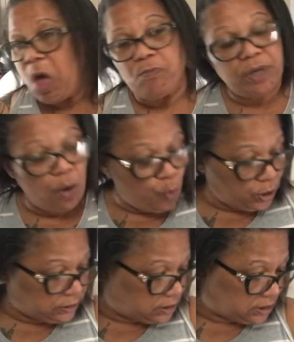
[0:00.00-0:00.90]
But I
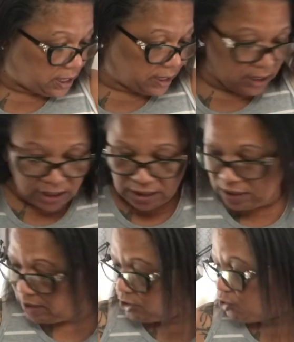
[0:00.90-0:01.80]
want to check in
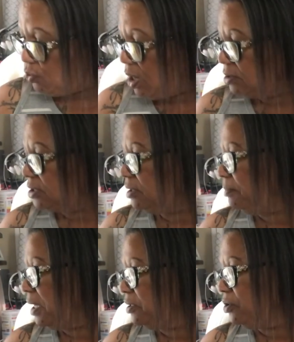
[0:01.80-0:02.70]
and let you all see
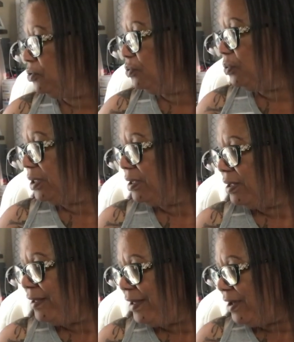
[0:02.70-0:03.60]
my new
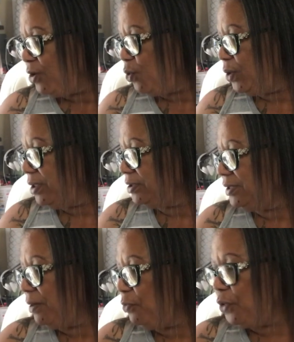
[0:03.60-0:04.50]
quilt
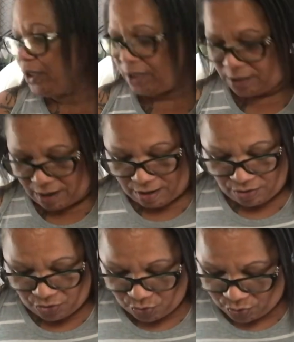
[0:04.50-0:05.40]
I'm working
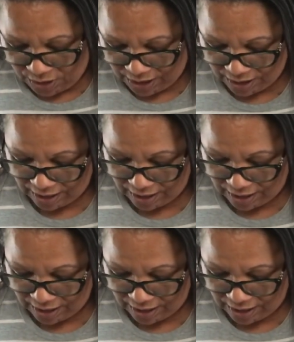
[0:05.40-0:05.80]
on.